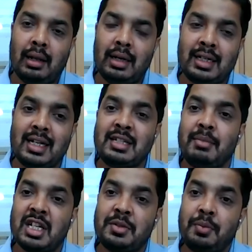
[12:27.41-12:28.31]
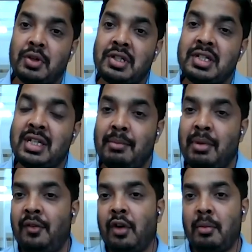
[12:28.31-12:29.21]
it's much more
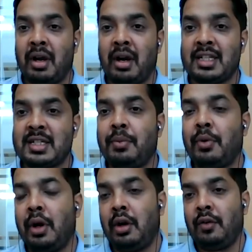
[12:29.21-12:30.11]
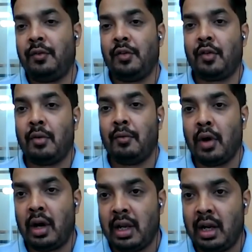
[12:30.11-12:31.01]
stable from a risk point of view, from
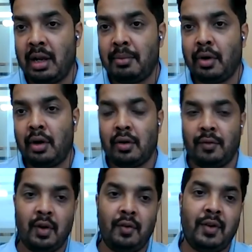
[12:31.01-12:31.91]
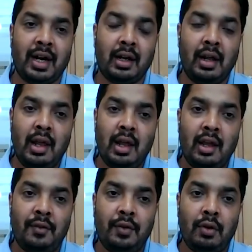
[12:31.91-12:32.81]
volatility point of view. In fact,
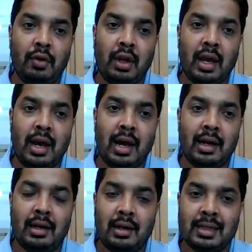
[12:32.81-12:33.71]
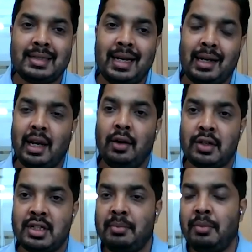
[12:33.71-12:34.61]
if you look at a sector
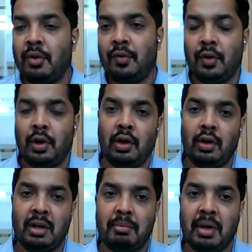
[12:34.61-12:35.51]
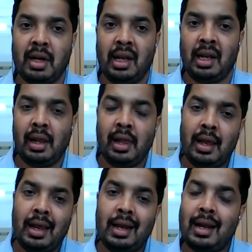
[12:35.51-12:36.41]
agnostic portfolio, typically
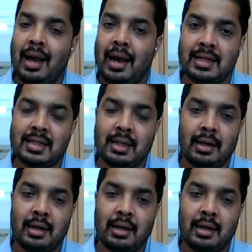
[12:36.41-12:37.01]
it has